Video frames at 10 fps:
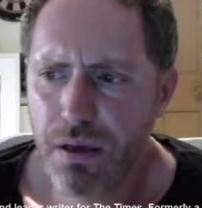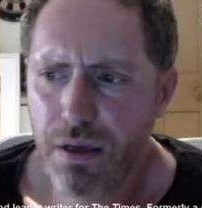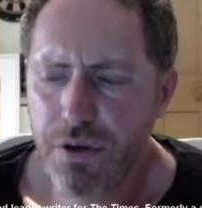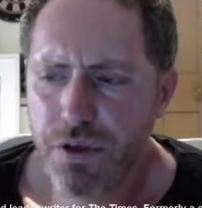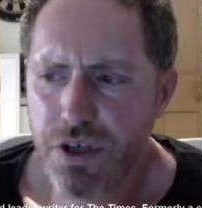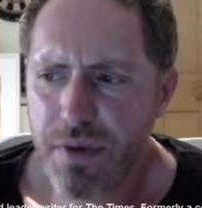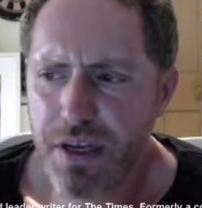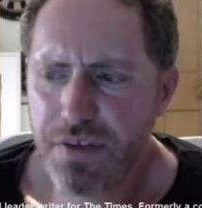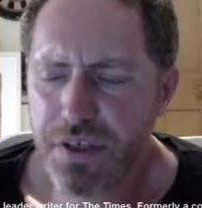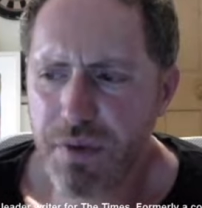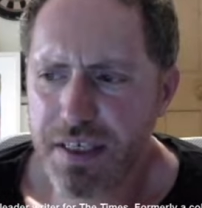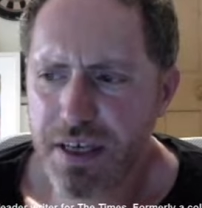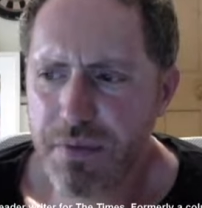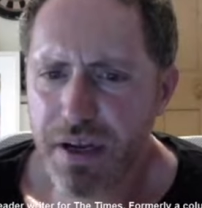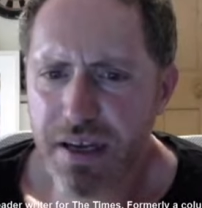in those terms, I mean, this might
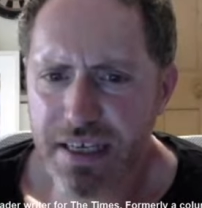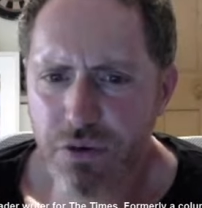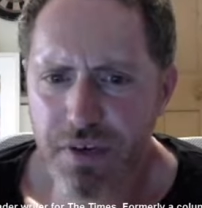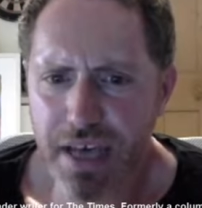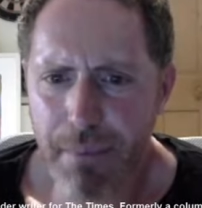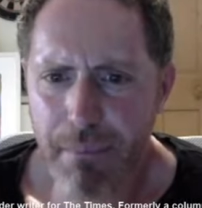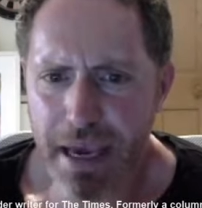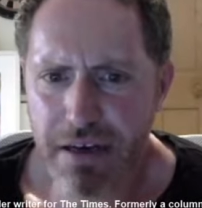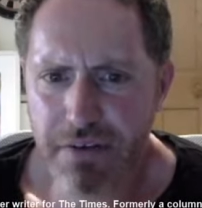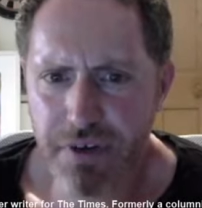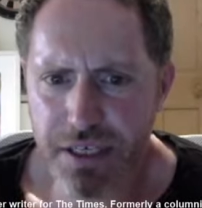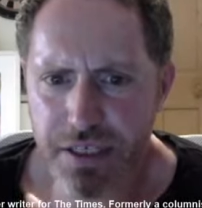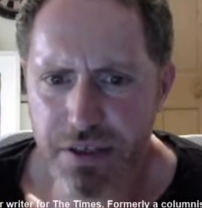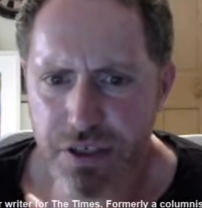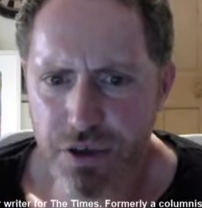sound a bit like sort of campaign advice,
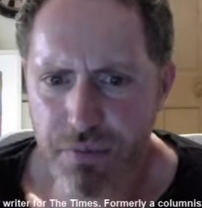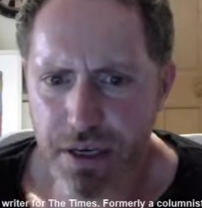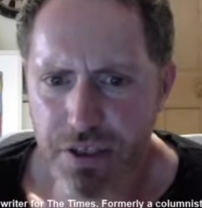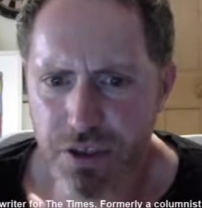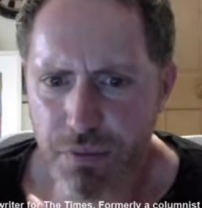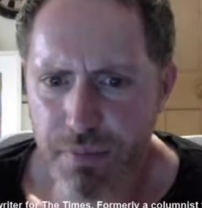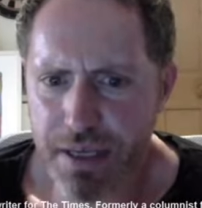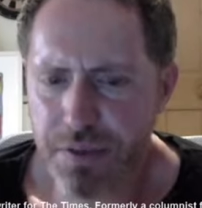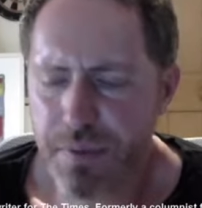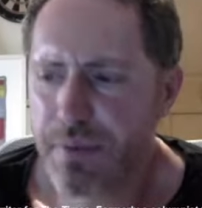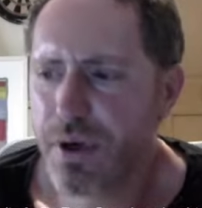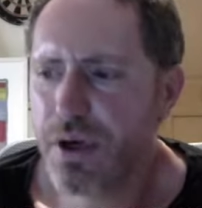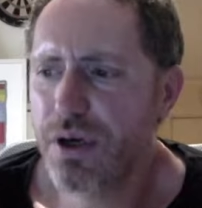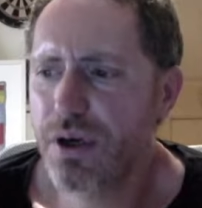that it's not meant to be, but